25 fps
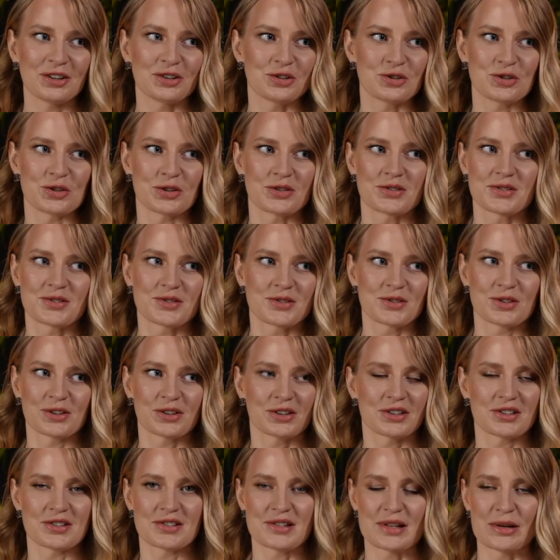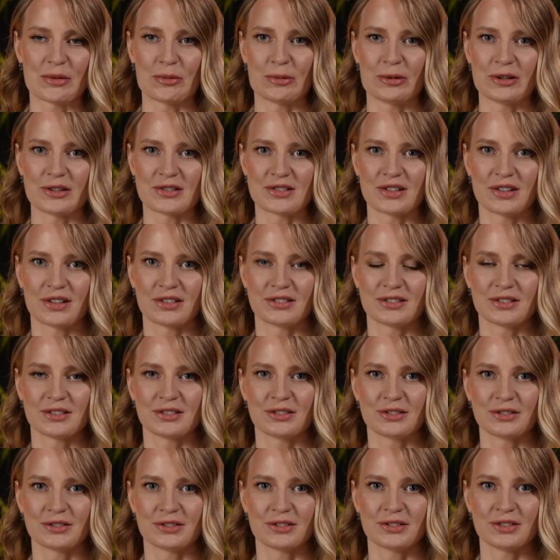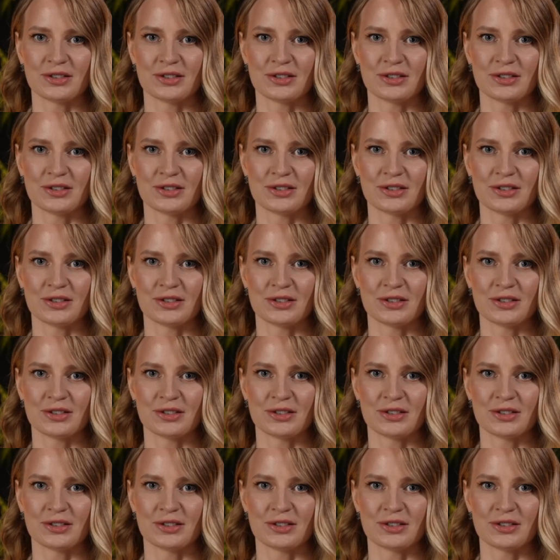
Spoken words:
It's just very simply that